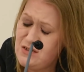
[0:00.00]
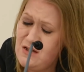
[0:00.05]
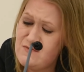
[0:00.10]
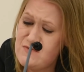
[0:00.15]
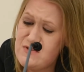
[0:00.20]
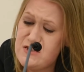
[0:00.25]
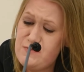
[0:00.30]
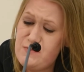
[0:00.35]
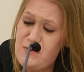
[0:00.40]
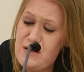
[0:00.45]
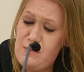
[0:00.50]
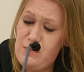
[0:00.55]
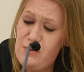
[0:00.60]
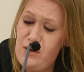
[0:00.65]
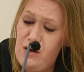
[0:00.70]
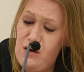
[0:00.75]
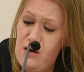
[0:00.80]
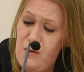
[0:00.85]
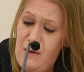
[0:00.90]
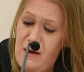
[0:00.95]
And these people
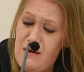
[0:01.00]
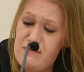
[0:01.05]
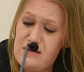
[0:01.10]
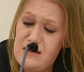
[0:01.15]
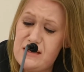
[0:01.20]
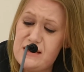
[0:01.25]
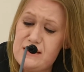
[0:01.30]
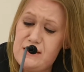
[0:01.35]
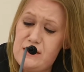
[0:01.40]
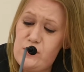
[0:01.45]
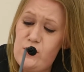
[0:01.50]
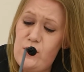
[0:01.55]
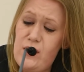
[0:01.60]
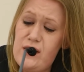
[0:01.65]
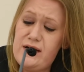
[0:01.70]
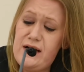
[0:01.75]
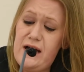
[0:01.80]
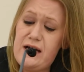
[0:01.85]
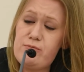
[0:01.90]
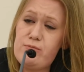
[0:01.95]
are apparently
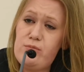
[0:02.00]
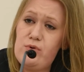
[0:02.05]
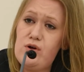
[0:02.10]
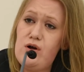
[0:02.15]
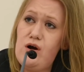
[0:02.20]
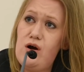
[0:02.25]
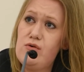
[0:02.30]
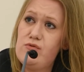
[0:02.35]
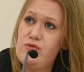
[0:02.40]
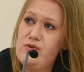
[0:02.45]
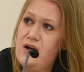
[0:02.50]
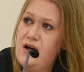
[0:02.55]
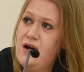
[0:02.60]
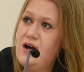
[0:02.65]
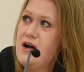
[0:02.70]
quite capable of